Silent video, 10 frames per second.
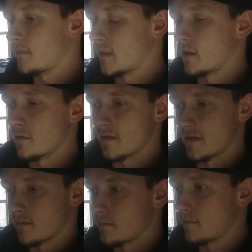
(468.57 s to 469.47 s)

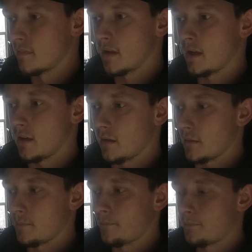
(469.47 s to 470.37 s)
Those
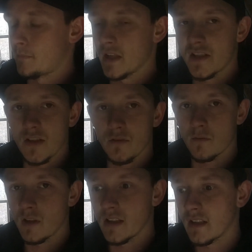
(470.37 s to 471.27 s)
piston
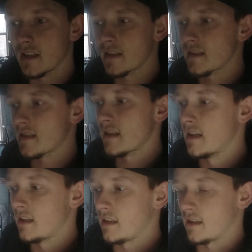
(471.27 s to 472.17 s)
rings
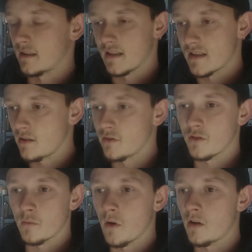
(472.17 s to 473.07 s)
and the
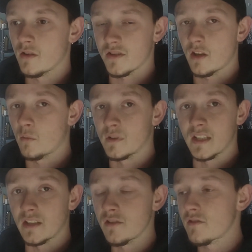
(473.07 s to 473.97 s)
cylinder walls aren't what
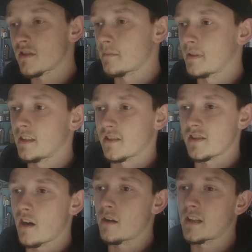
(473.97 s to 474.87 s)
they used to be.
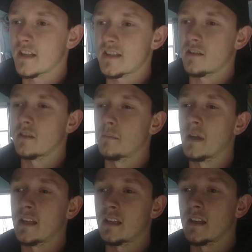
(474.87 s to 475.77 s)
It's not necessarily
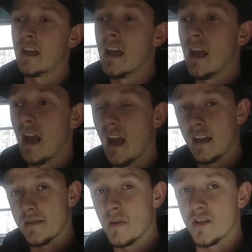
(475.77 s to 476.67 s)
making
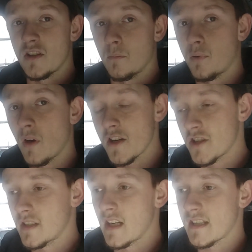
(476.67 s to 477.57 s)
as much
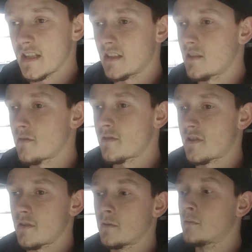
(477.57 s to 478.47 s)
compression as it
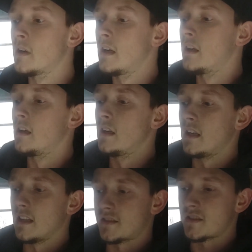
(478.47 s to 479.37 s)
used to.
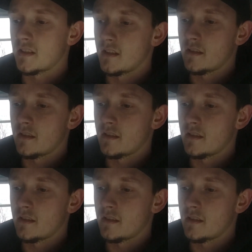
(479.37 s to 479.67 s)
It's